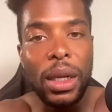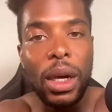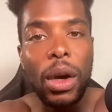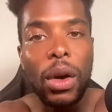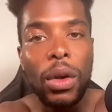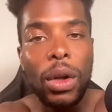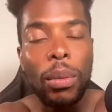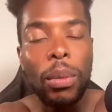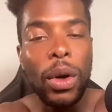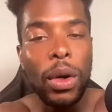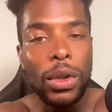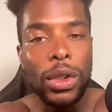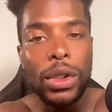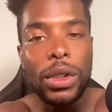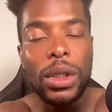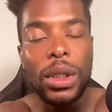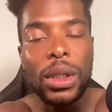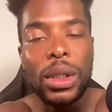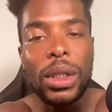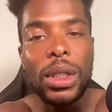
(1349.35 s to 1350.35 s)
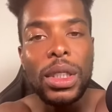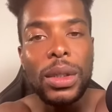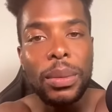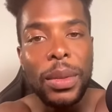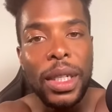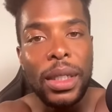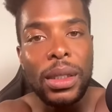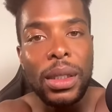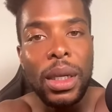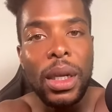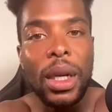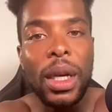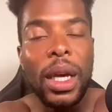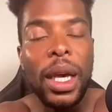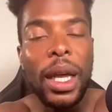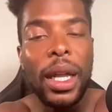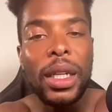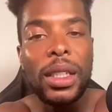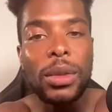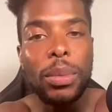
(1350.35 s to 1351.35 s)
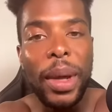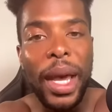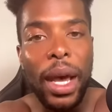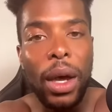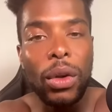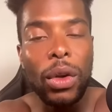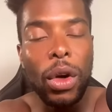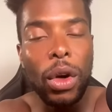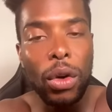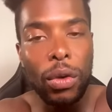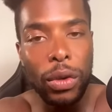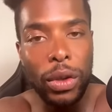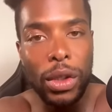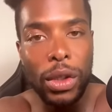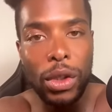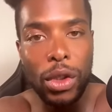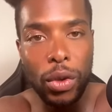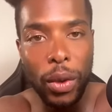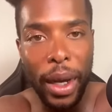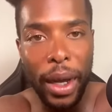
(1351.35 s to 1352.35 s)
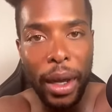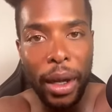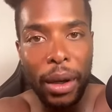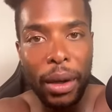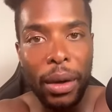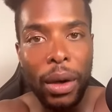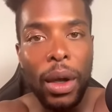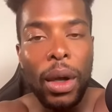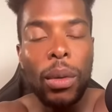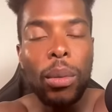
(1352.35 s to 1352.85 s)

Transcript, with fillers: on a motion to dismiss and is bound over to trial,